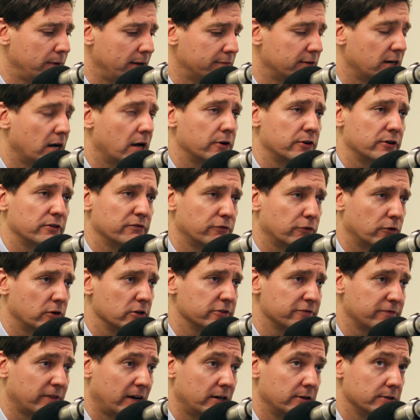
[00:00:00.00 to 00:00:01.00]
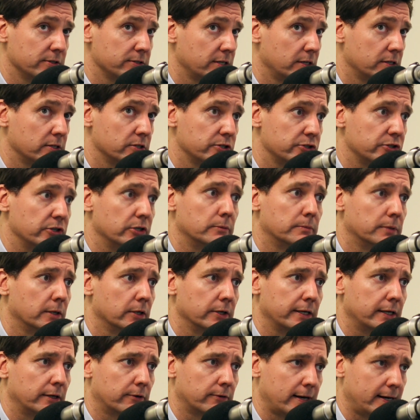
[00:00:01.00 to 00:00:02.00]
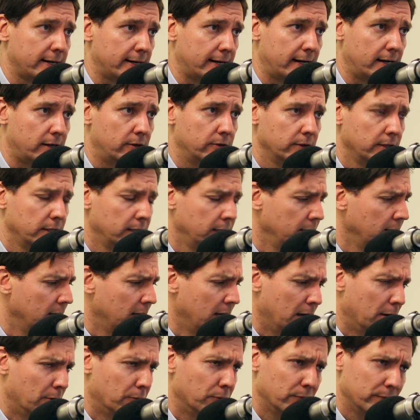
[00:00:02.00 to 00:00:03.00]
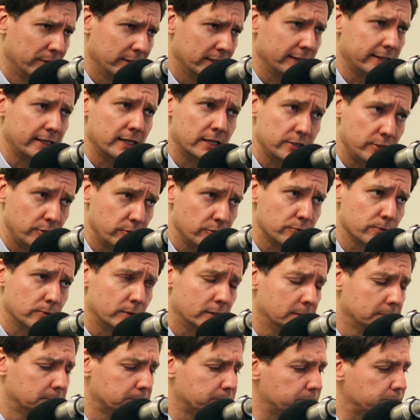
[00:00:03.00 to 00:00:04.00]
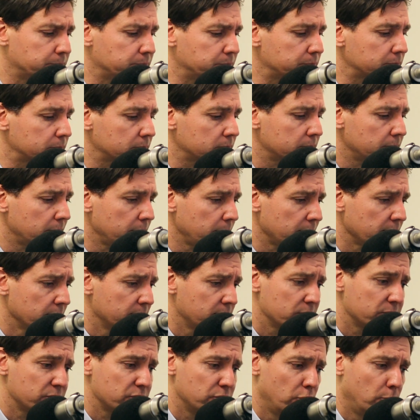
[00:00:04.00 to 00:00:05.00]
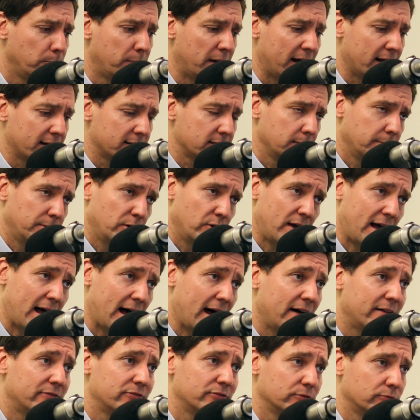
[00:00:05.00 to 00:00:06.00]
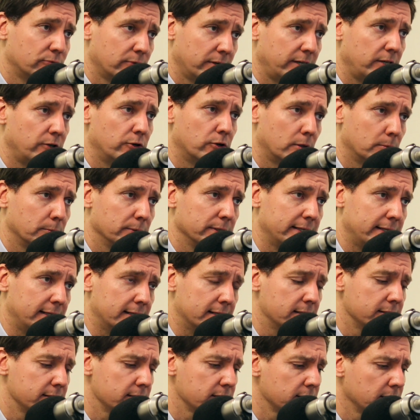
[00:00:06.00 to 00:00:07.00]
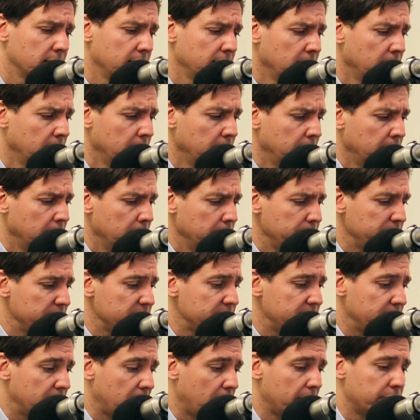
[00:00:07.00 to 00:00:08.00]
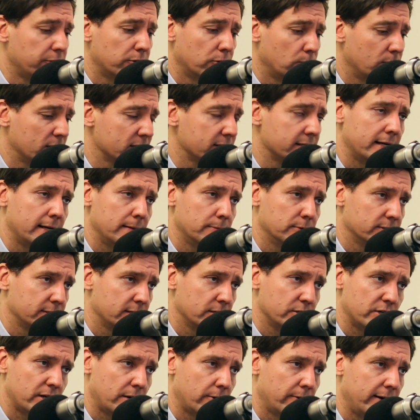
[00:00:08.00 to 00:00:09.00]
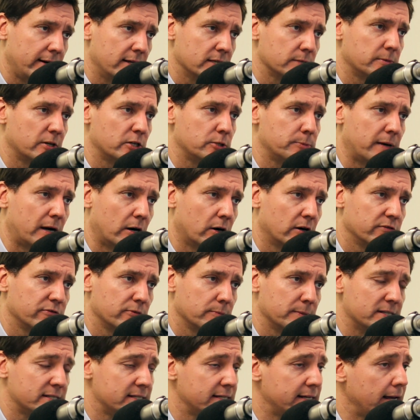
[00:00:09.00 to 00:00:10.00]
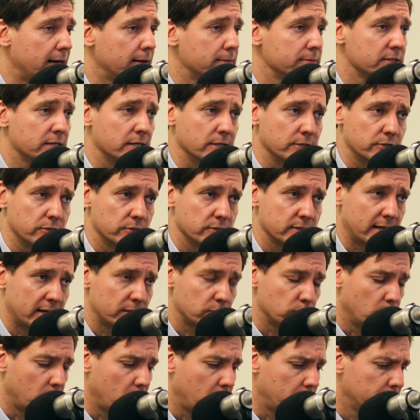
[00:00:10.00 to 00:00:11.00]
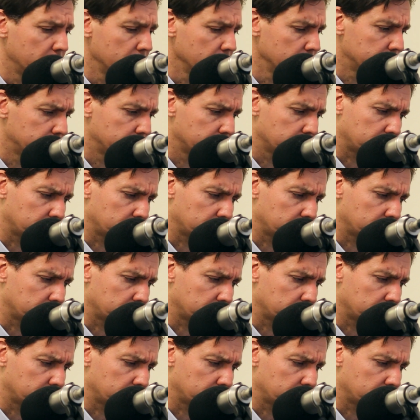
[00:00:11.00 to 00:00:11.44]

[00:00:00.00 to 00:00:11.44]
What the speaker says: We have 100 forest fires that are still burning right now. Wow. Really unusual. The snowpack's about half of what it normally is. BC Hydro wasn't able to generate as much power from its dams because there's less water.